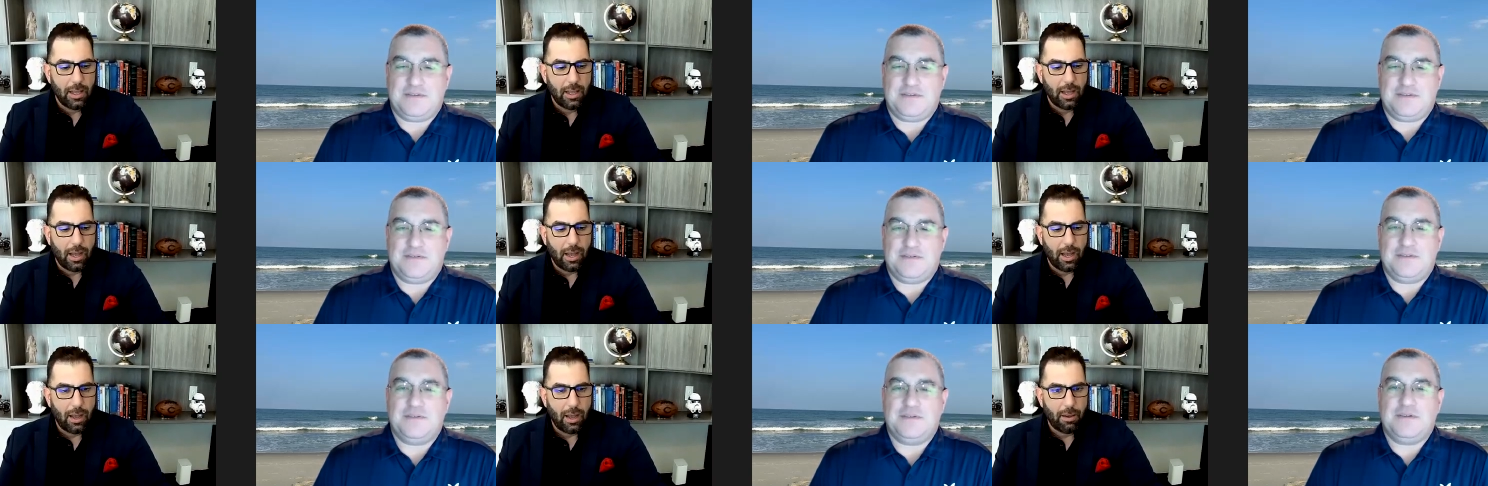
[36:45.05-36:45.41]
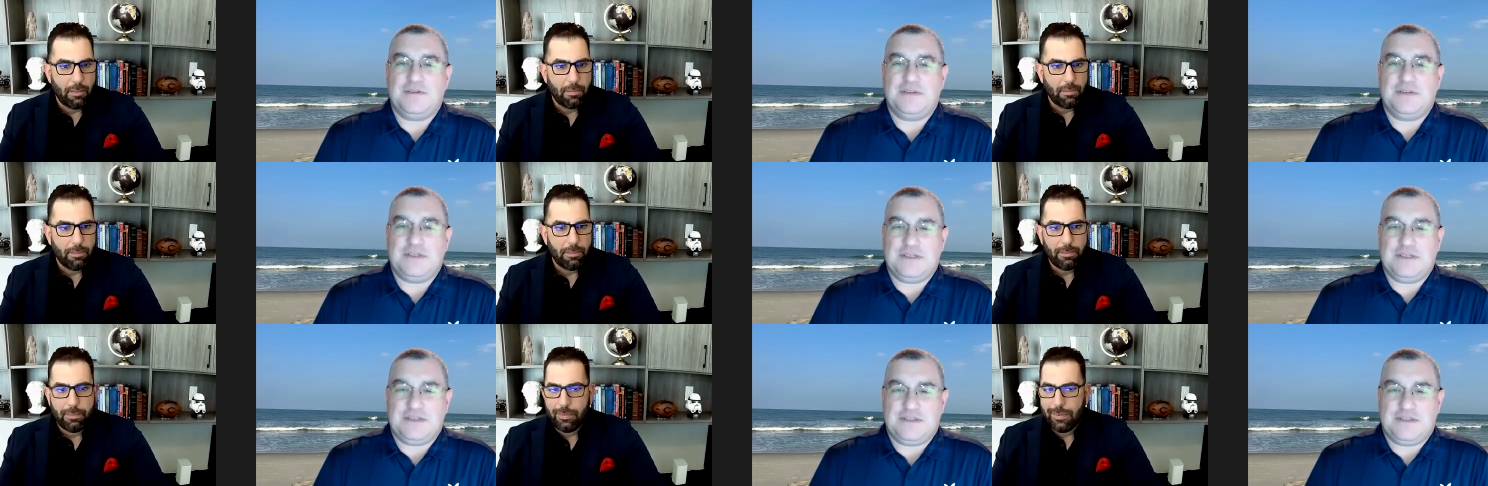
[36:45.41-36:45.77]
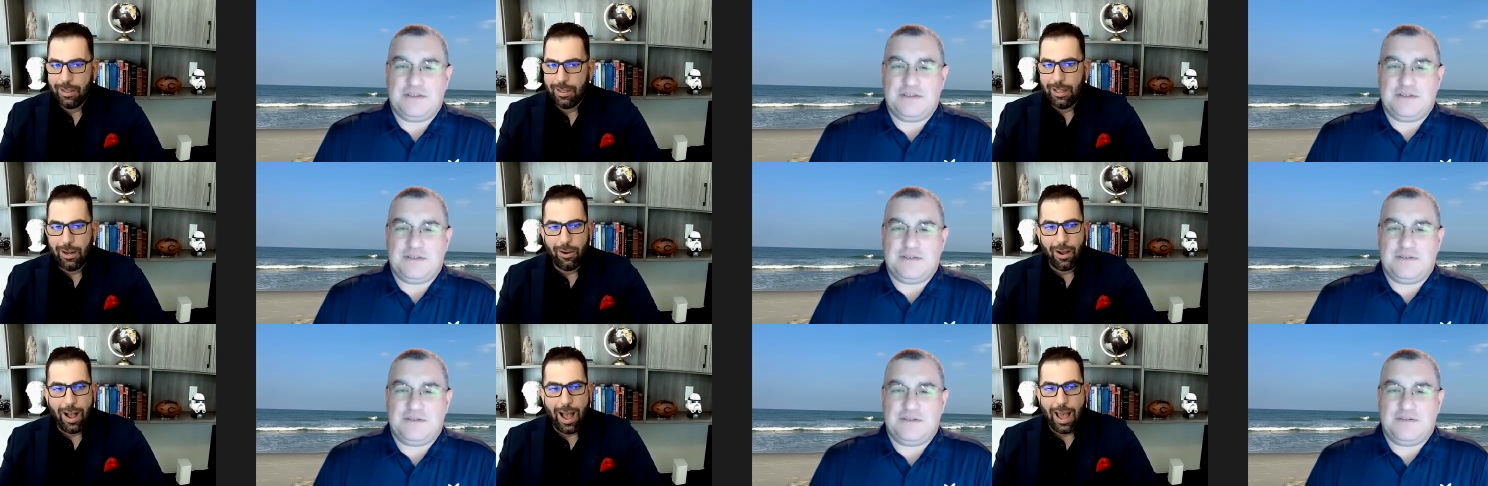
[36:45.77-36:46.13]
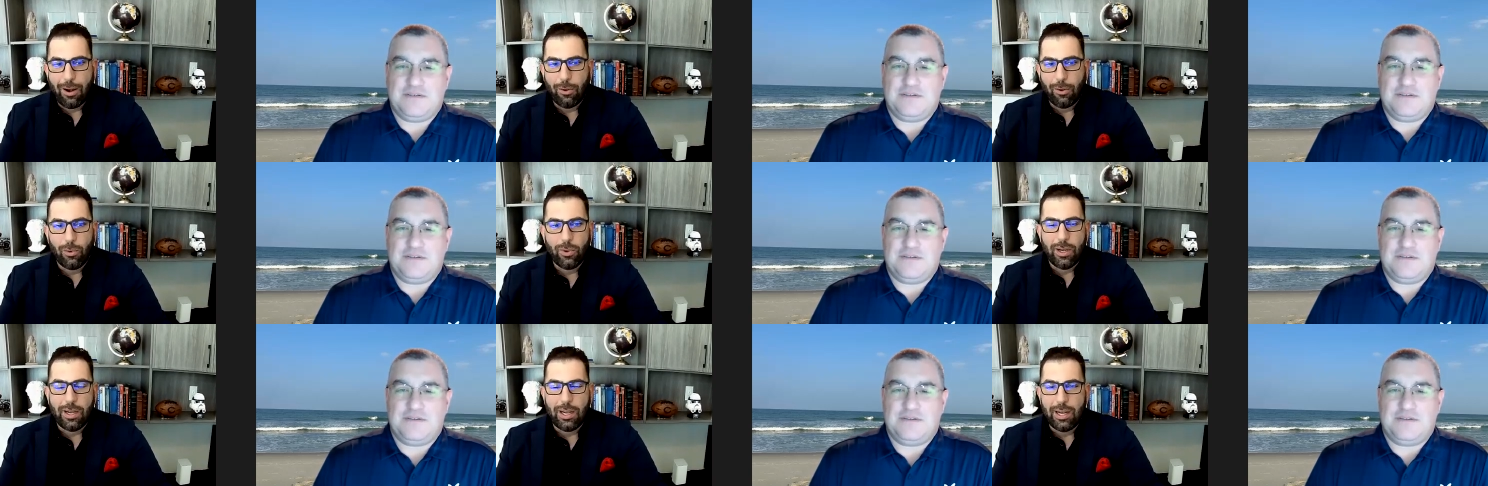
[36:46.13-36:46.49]
Speaker 1: I
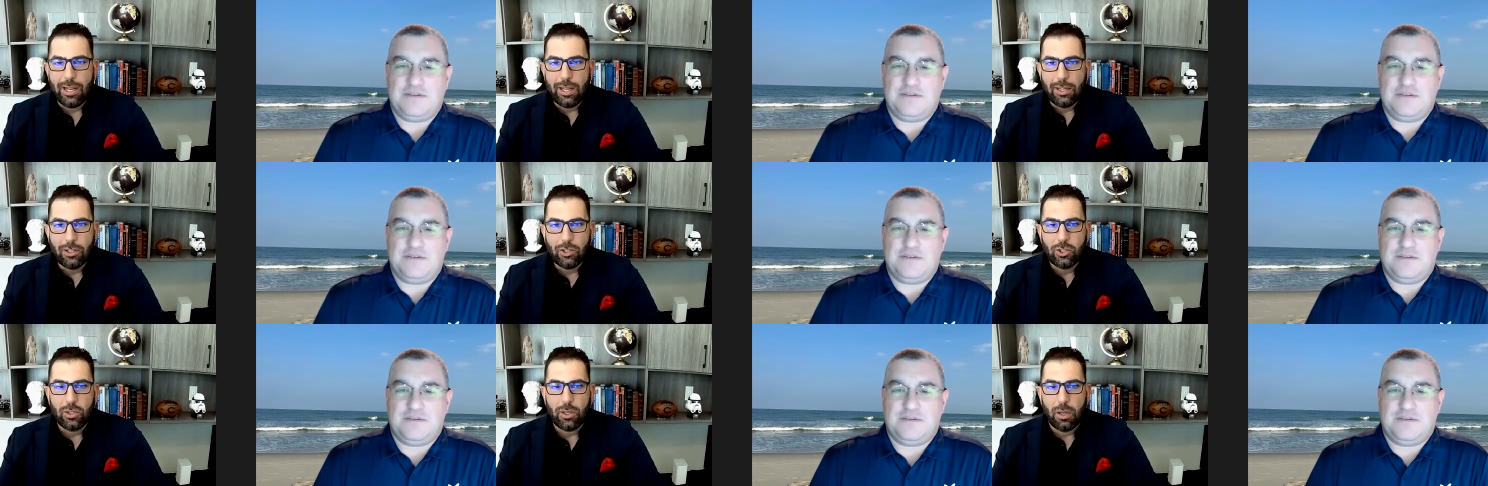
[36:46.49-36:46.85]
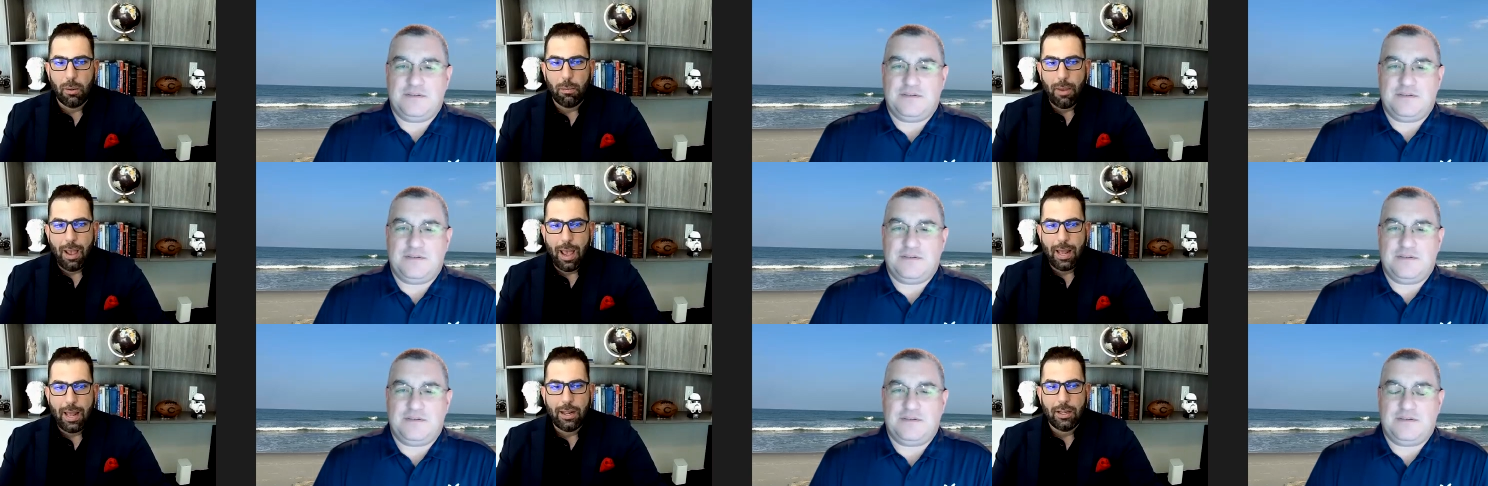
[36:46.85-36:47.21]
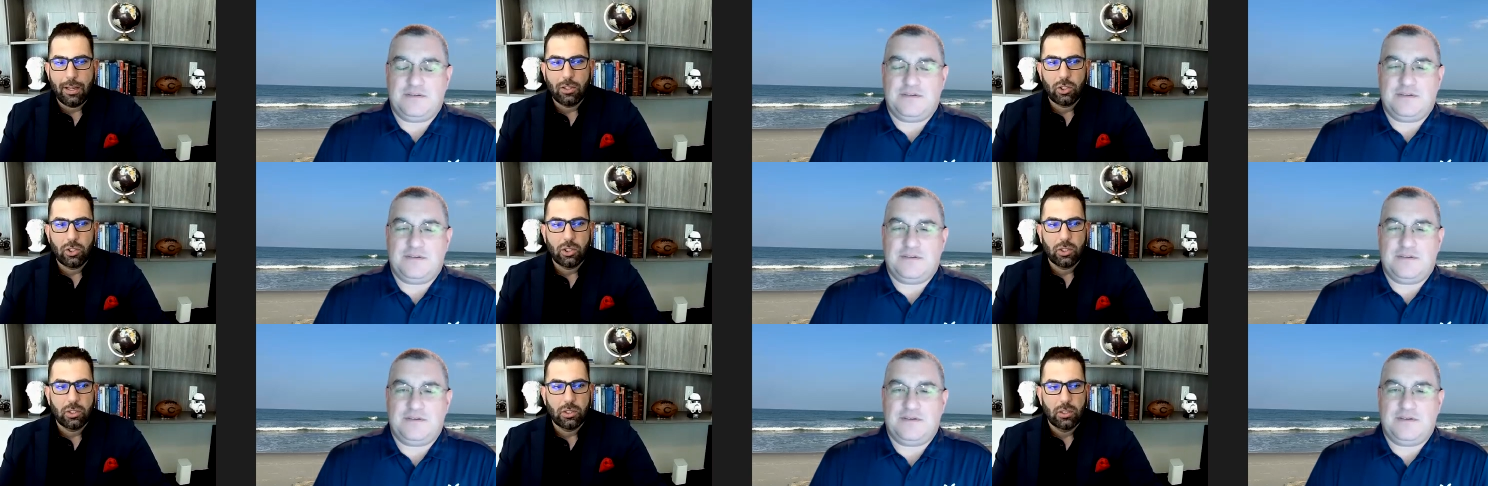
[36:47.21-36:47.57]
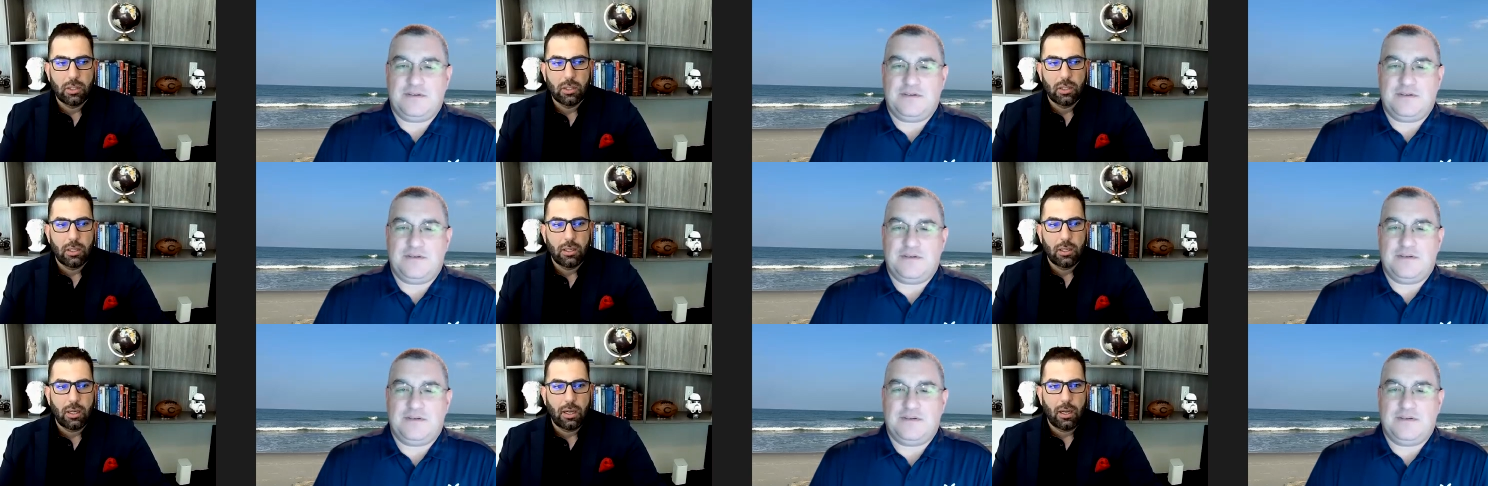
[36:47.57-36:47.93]
don't need you to manage,
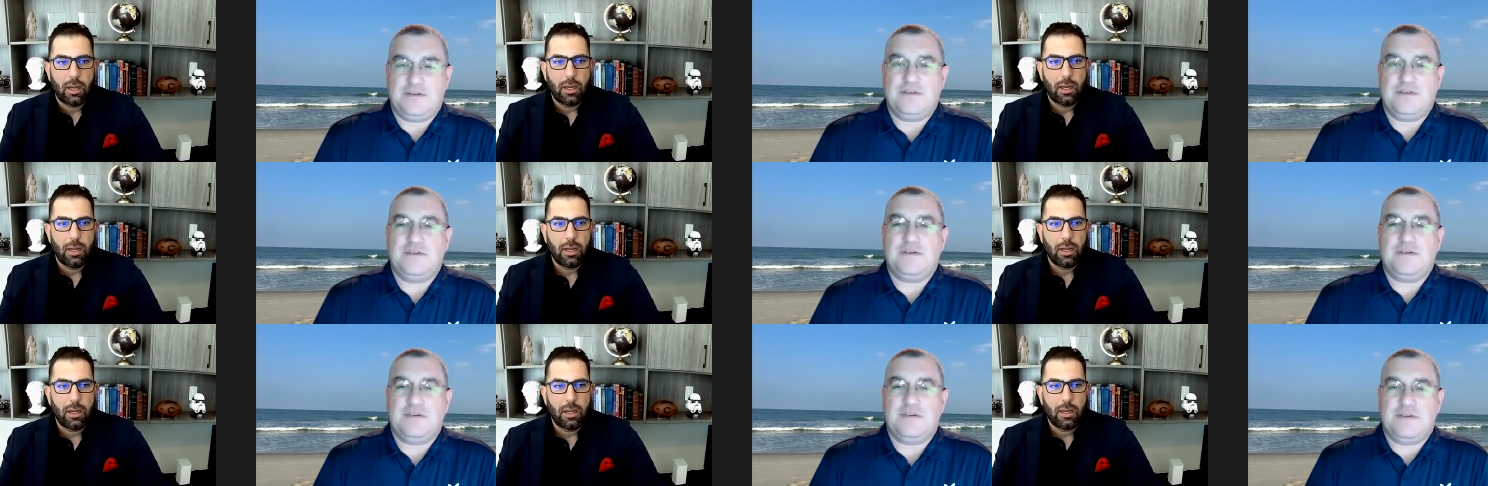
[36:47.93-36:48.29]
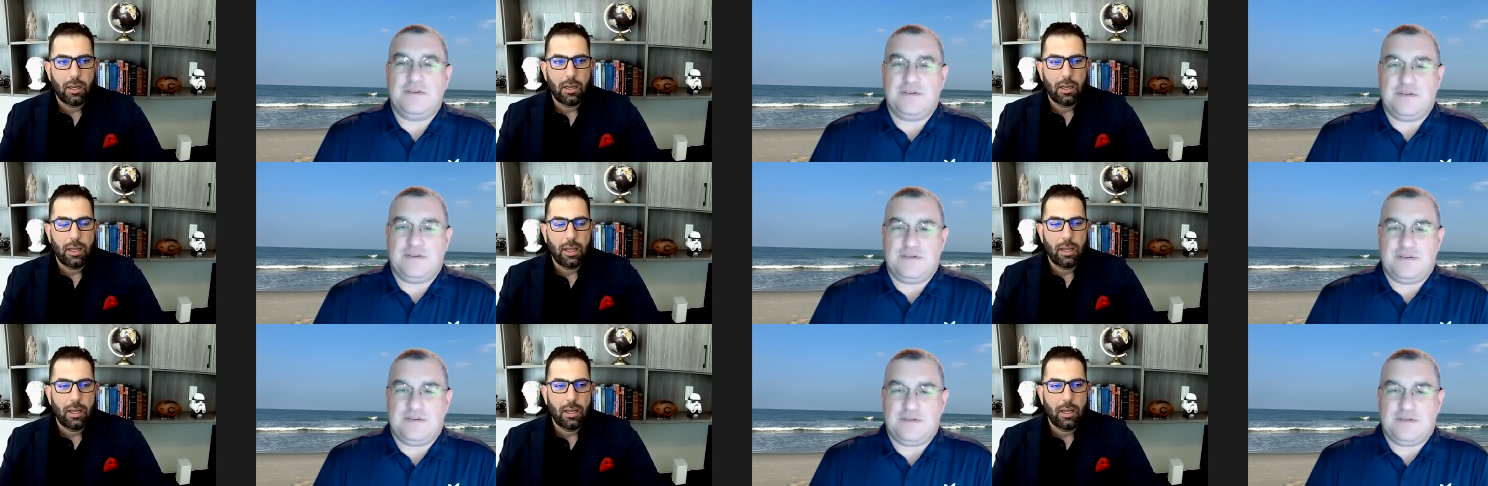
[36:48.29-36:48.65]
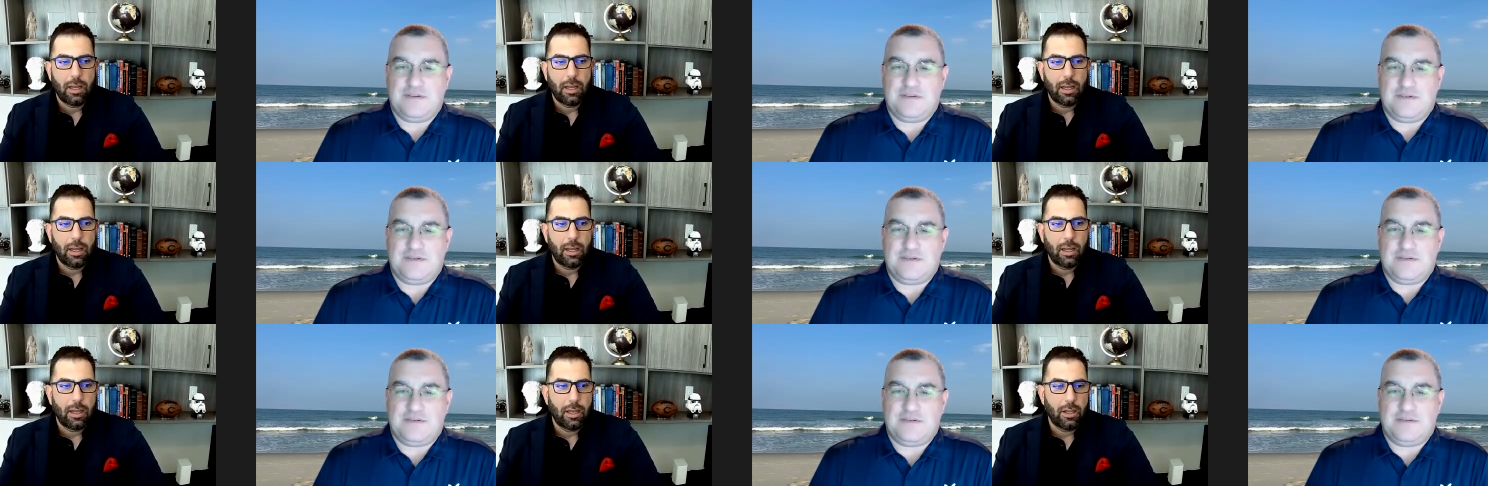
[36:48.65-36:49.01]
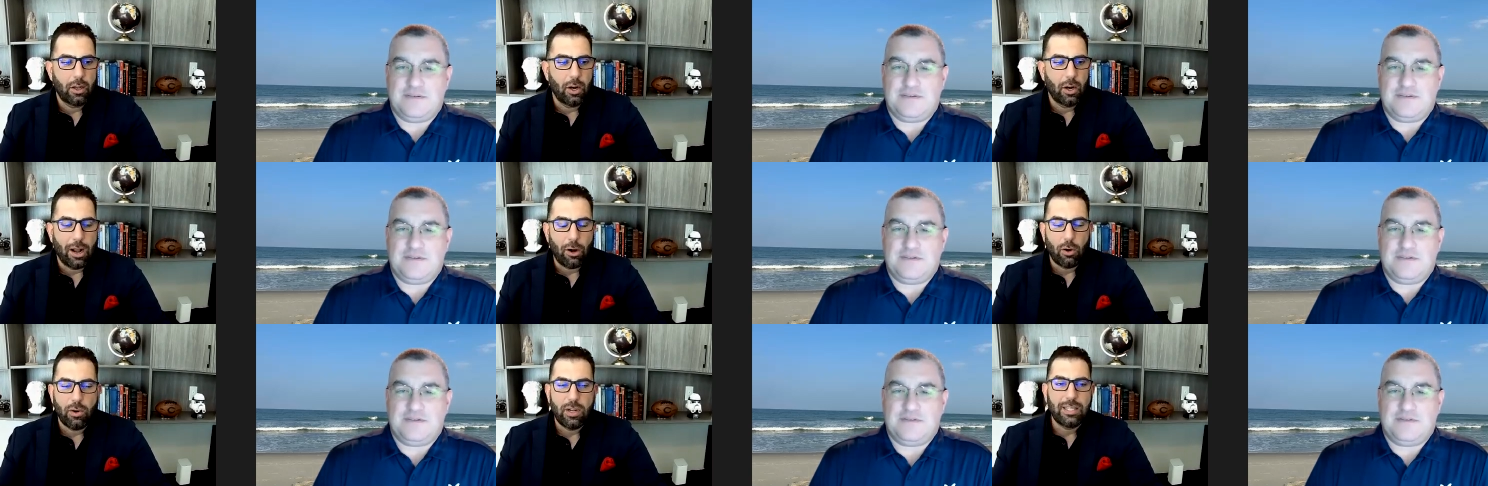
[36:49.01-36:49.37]
I
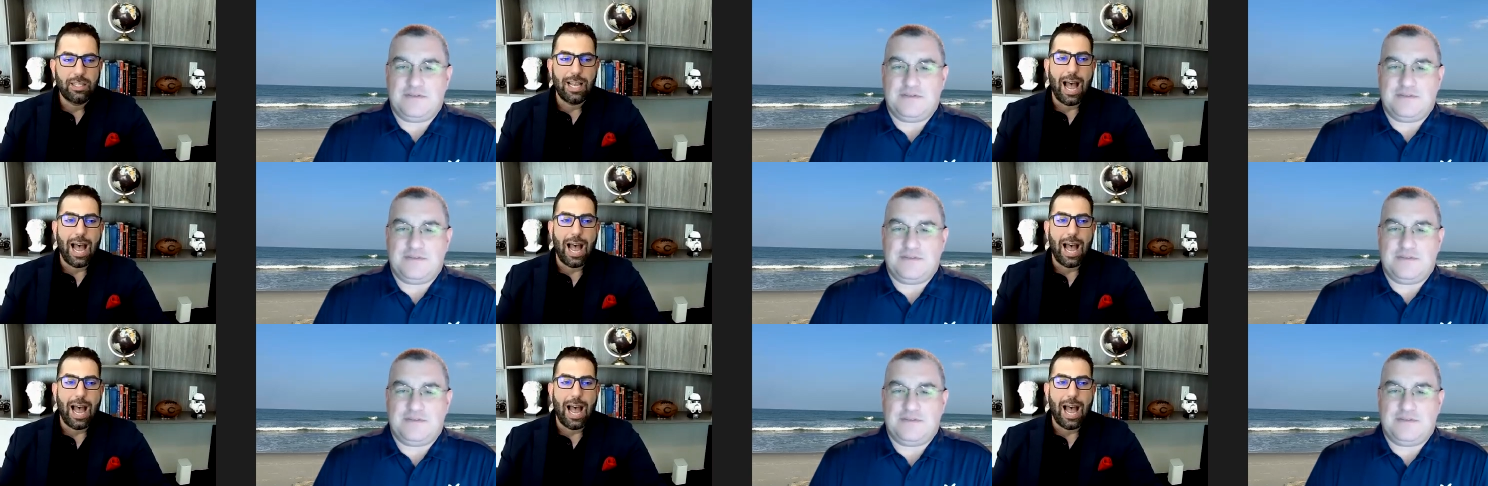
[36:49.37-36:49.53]
don't need